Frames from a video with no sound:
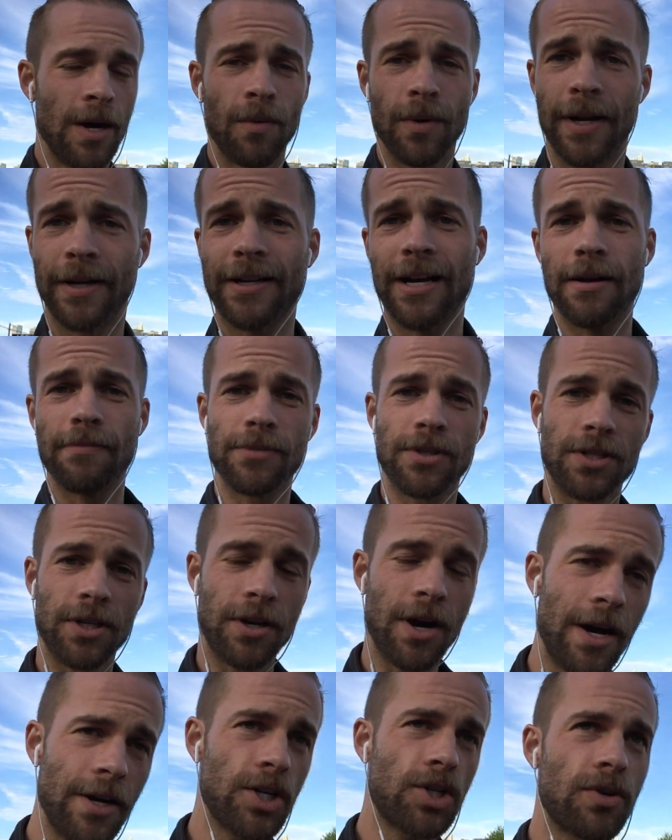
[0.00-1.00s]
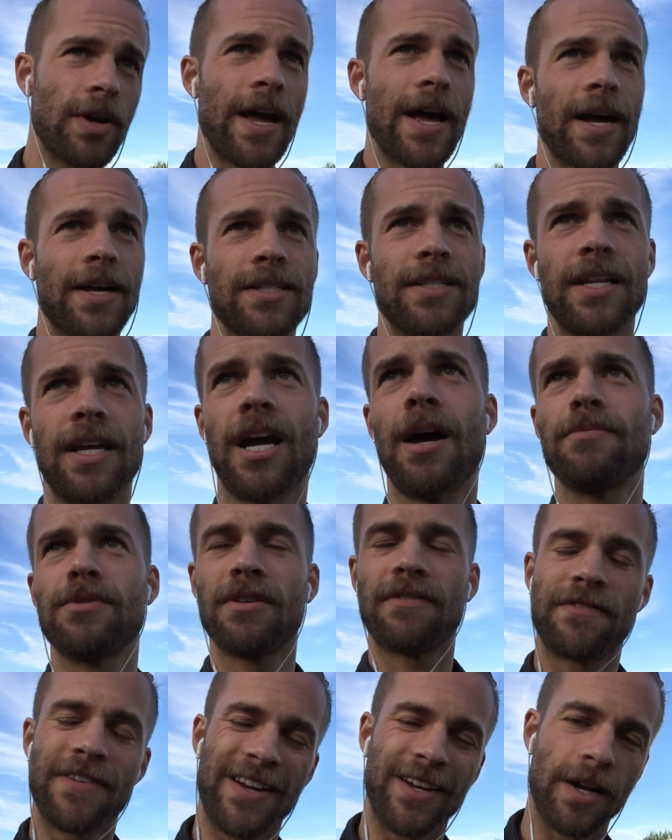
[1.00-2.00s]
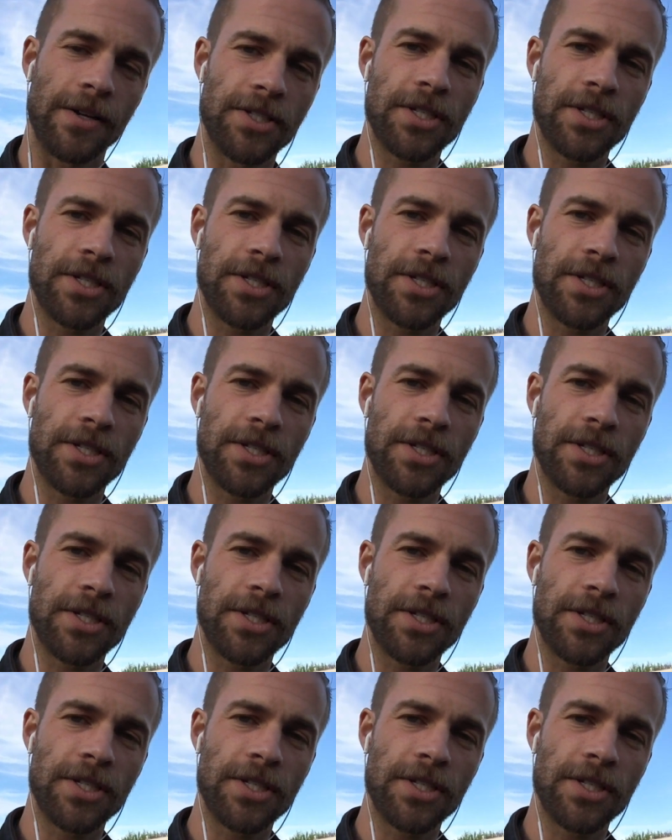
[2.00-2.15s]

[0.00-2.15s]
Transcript: when it comes to contracts and it comes to figuring